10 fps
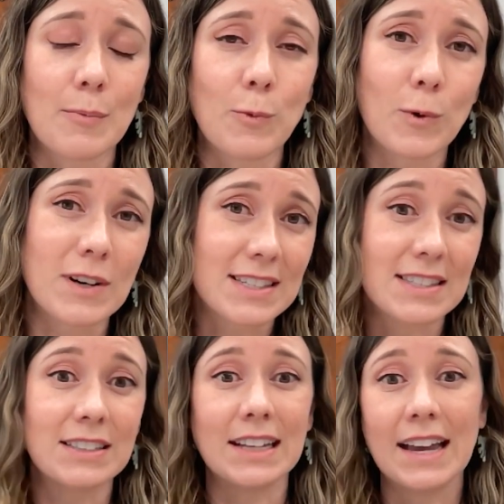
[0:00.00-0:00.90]
what is
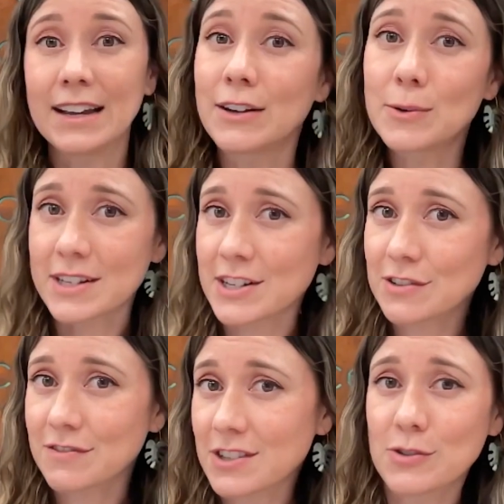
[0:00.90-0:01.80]
the language
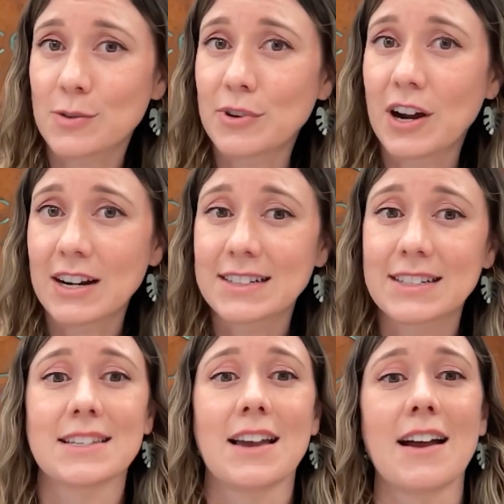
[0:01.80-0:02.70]
of digital product
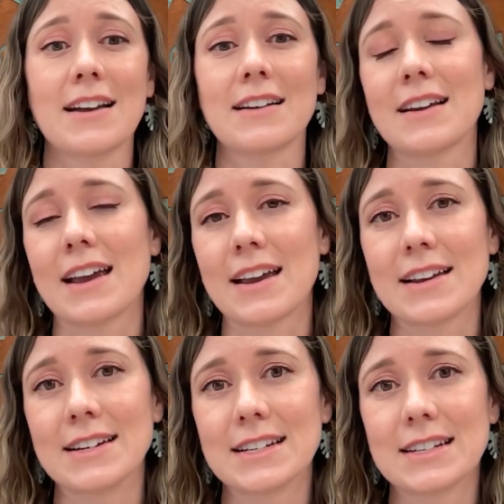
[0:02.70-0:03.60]
design,
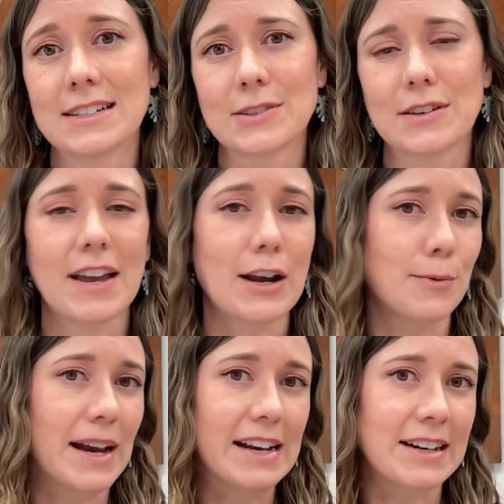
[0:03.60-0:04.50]
and sort of how to
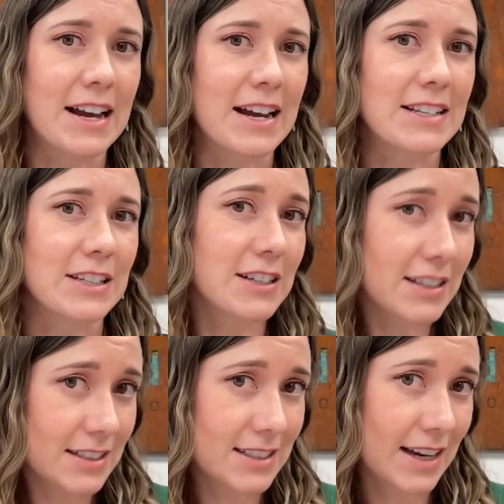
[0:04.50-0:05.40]
recognize a
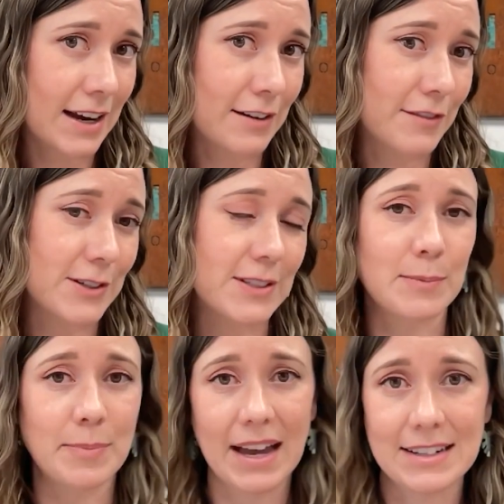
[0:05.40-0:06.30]
good design versus
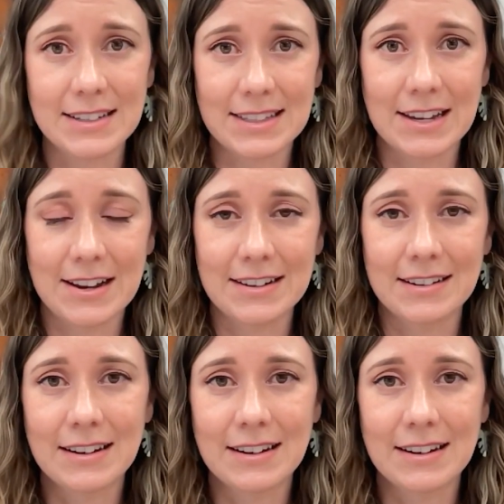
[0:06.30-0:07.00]
a bad design.